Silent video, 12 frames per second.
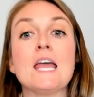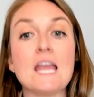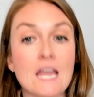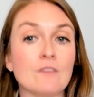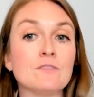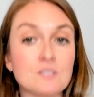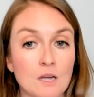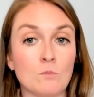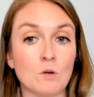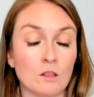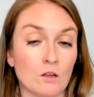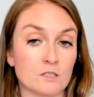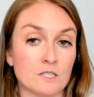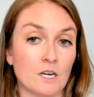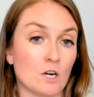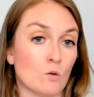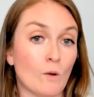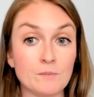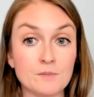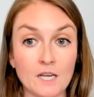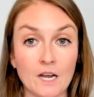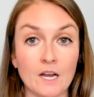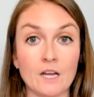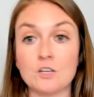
if someone looked at your website,